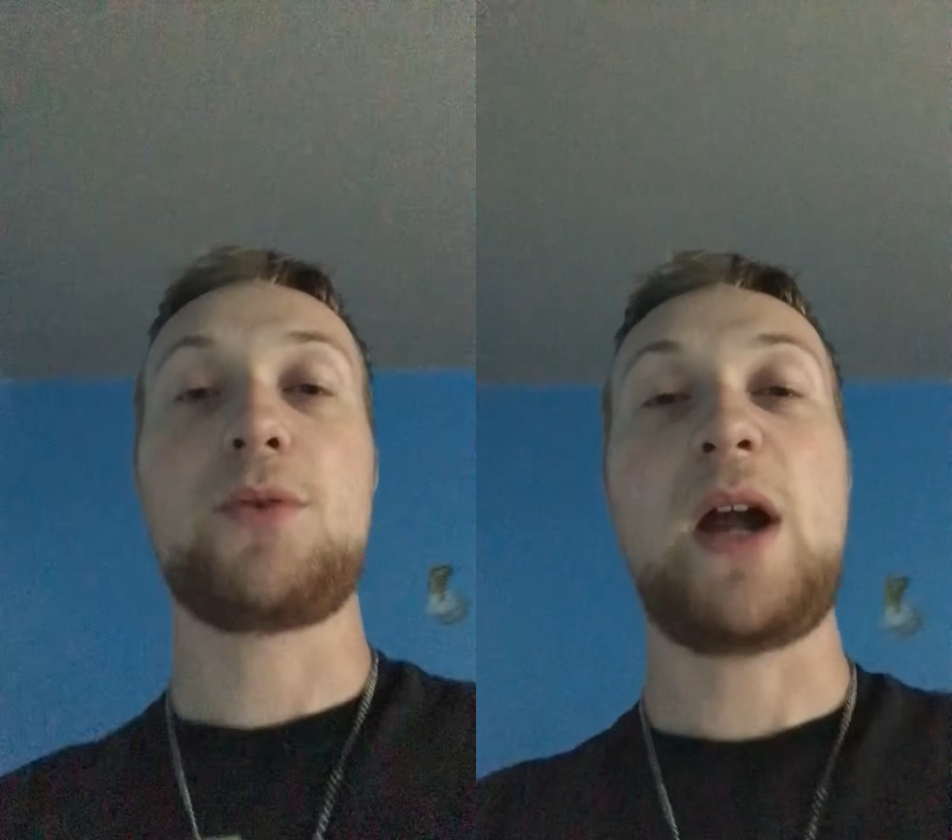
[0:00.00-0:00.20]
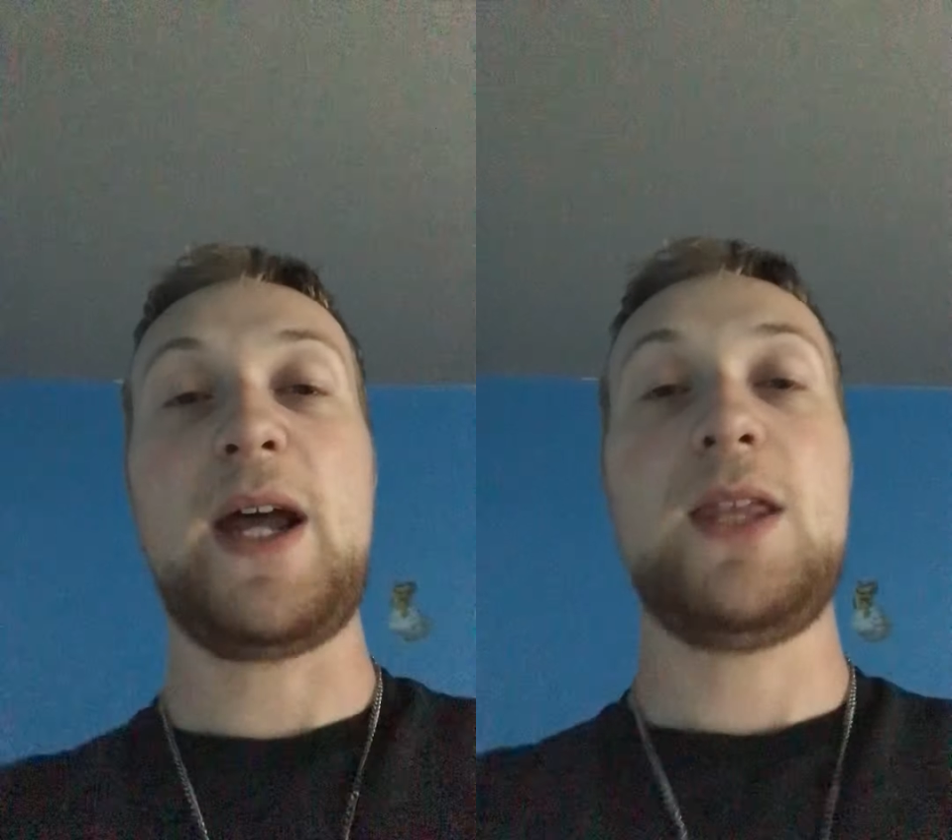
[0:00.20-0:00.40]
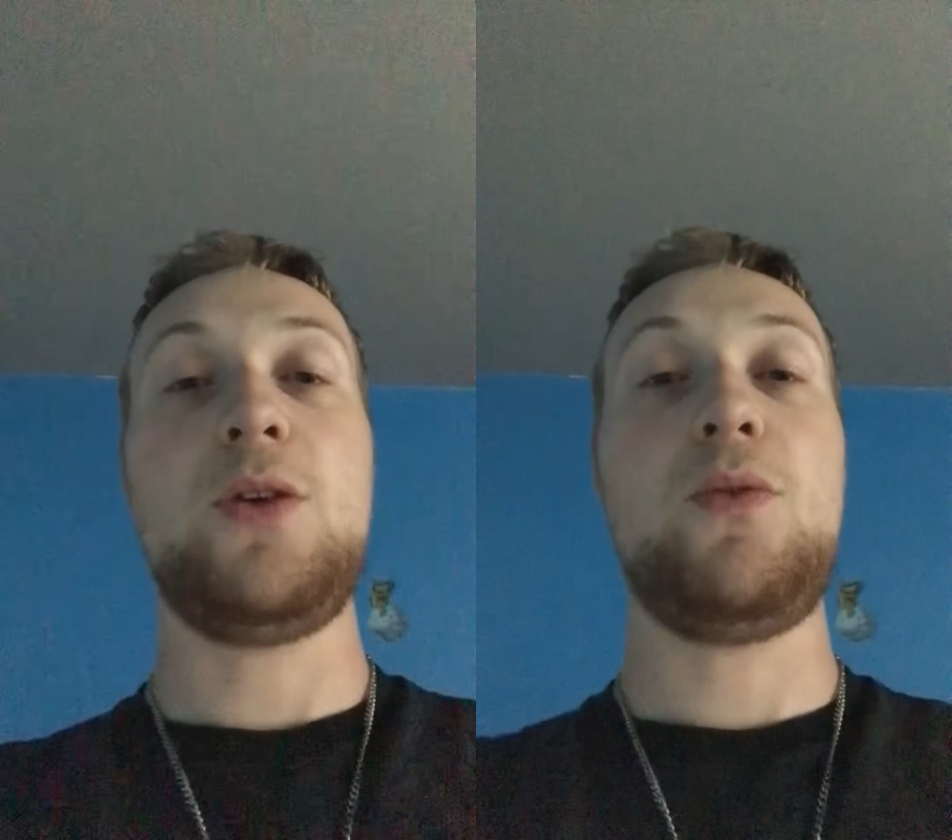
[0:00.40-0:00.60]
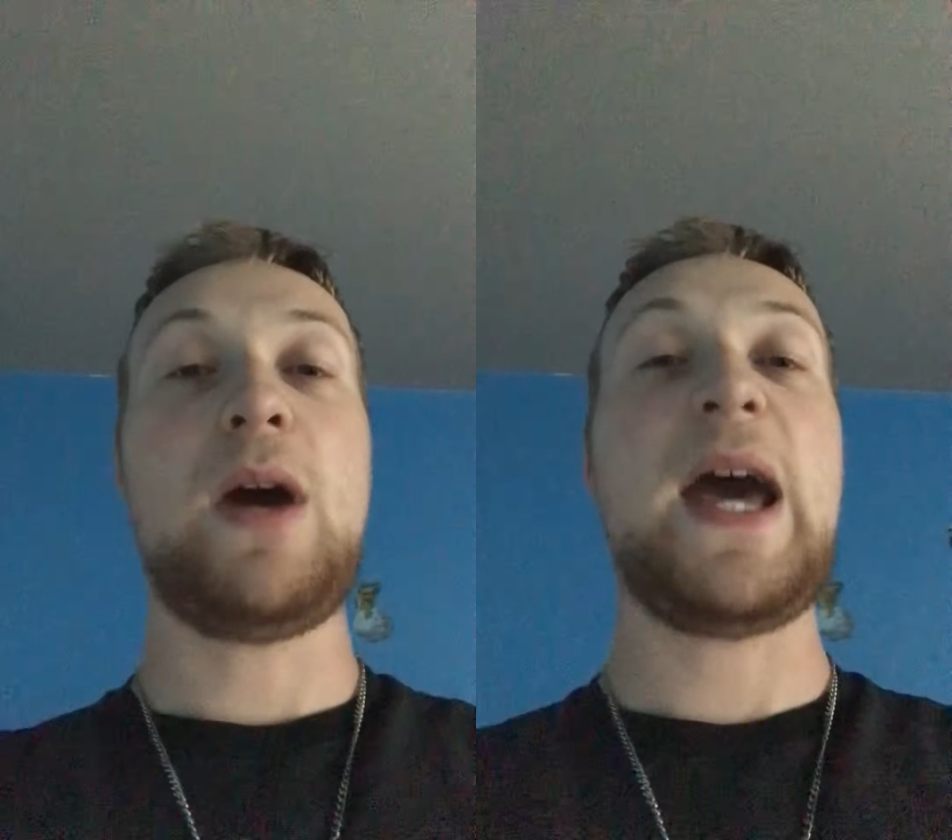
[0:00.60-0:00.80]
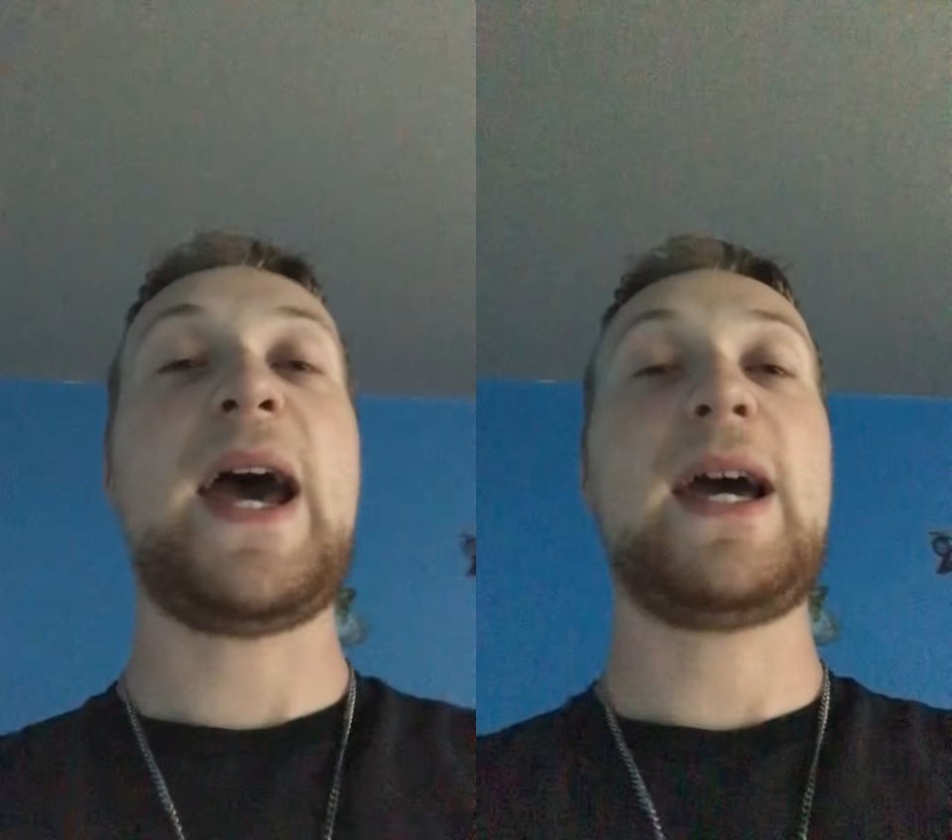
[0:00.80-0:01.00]
brand new
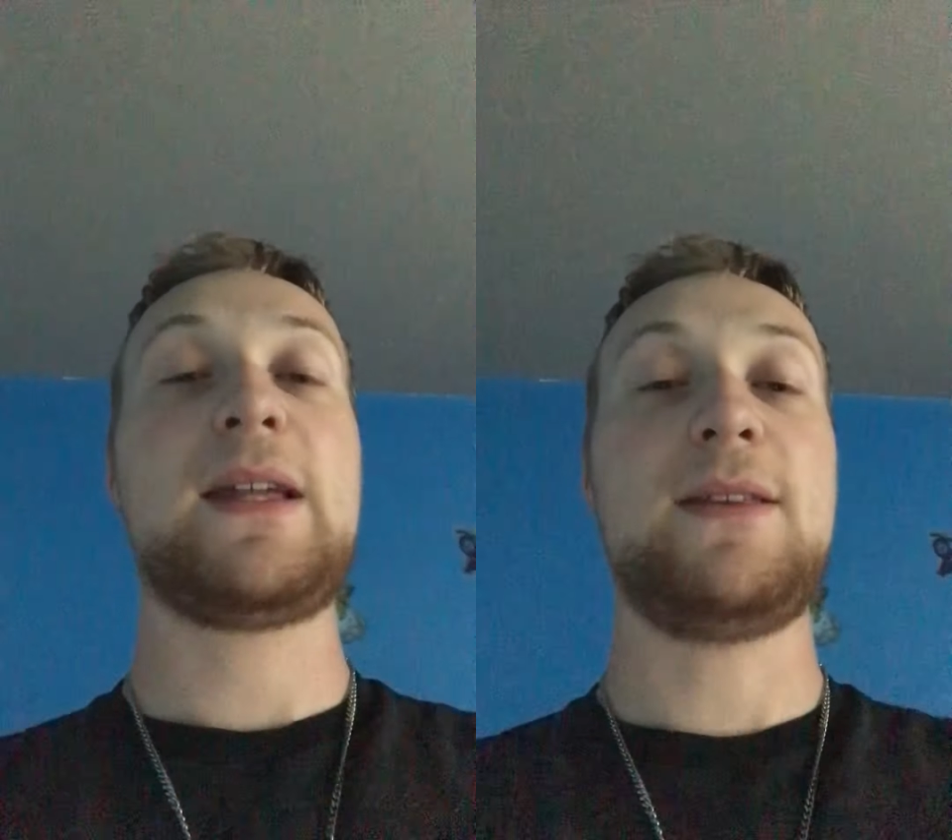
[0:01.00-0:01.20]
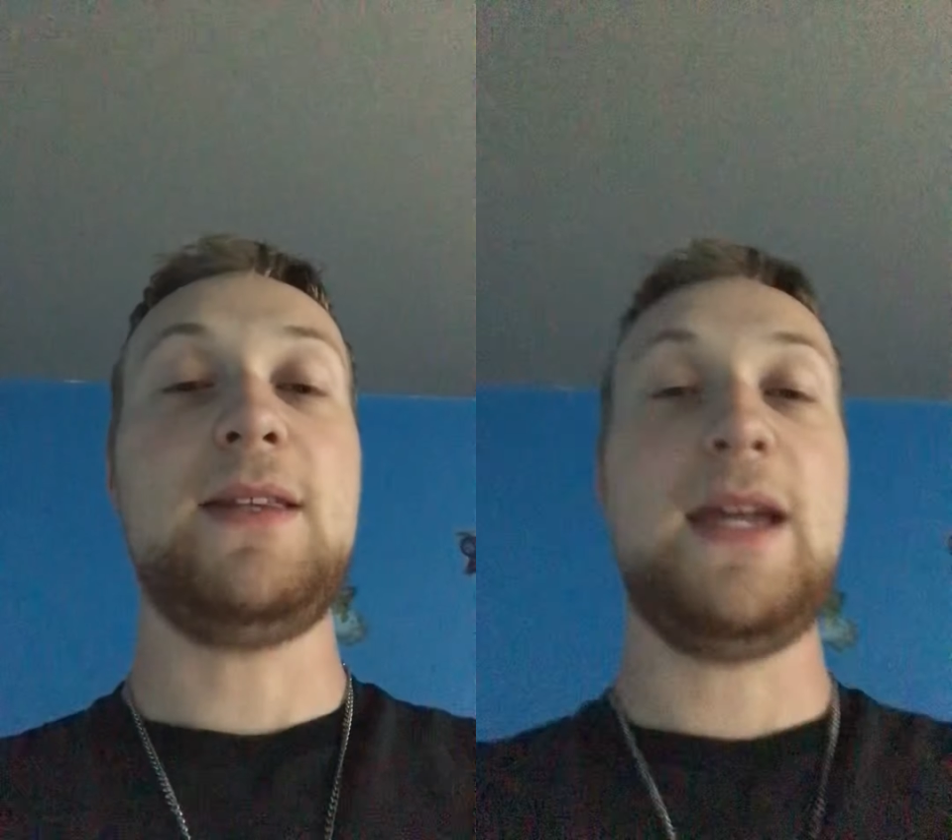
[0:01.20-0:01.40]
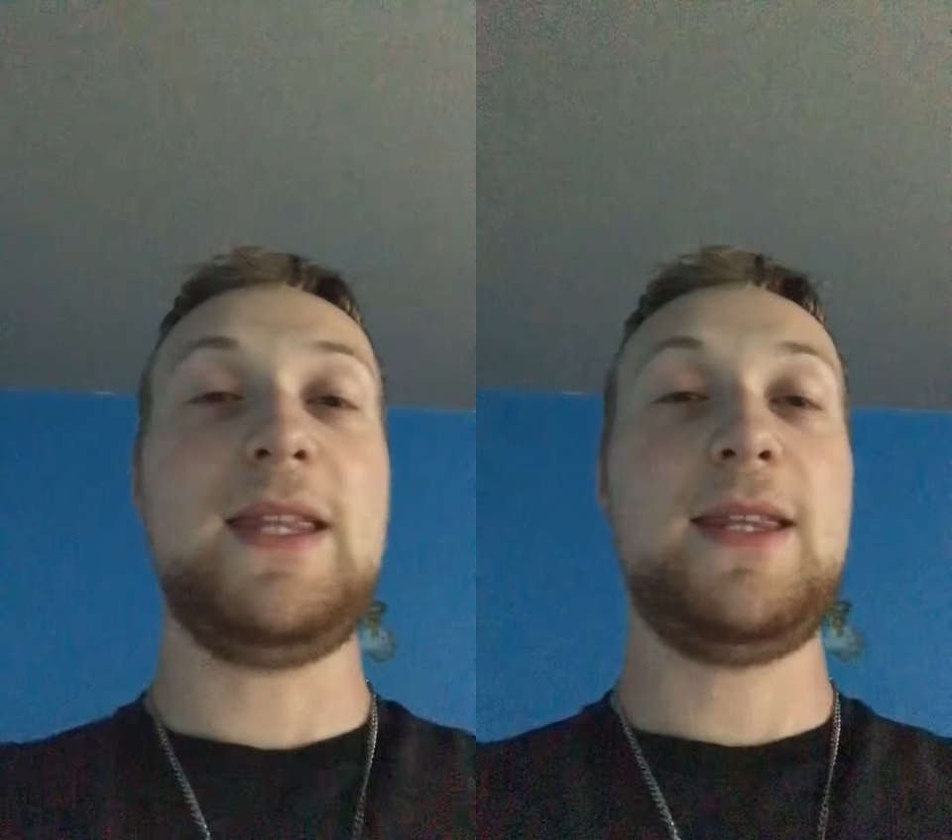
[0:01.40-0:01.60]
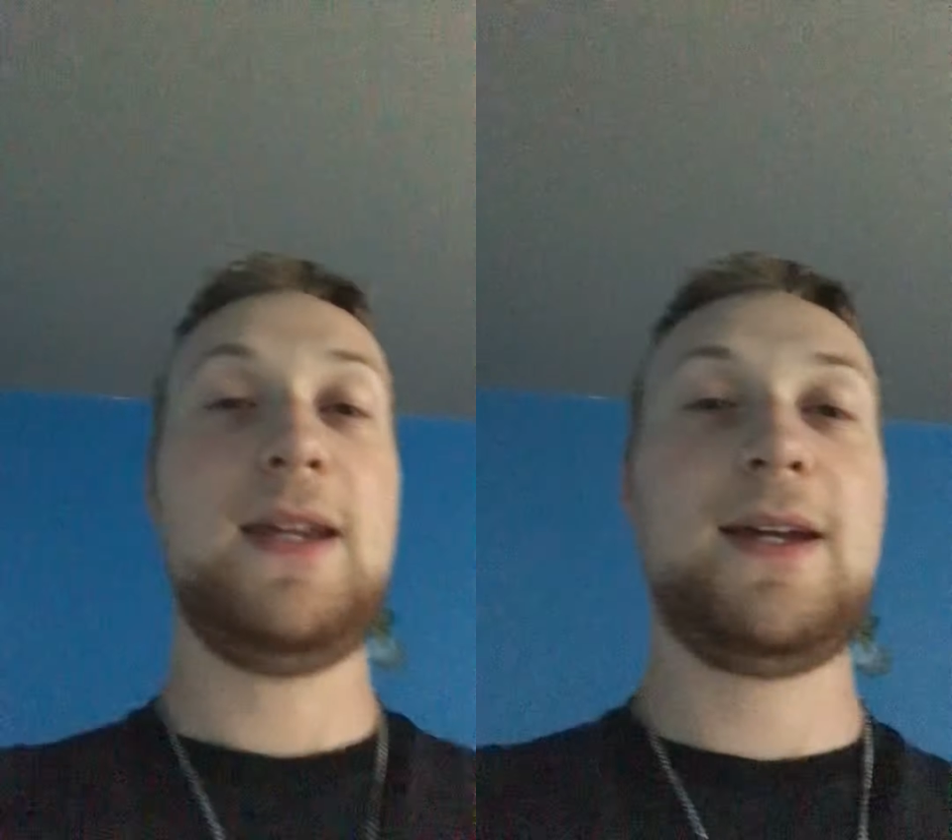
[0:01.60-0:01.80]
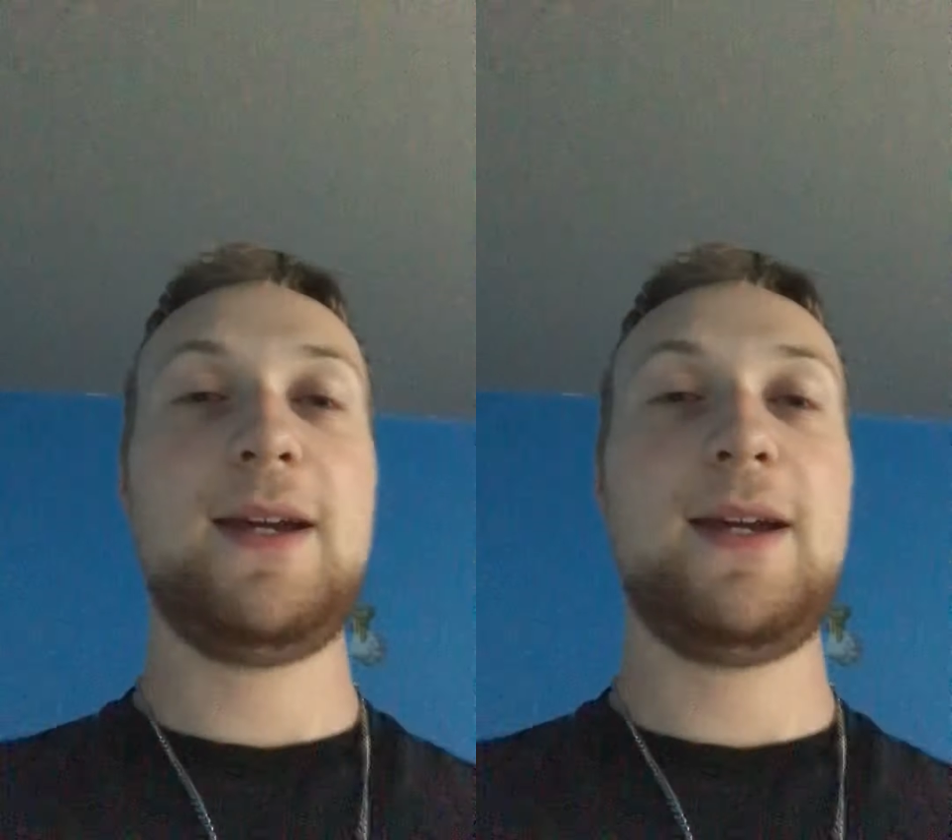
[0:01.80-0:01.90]
accident.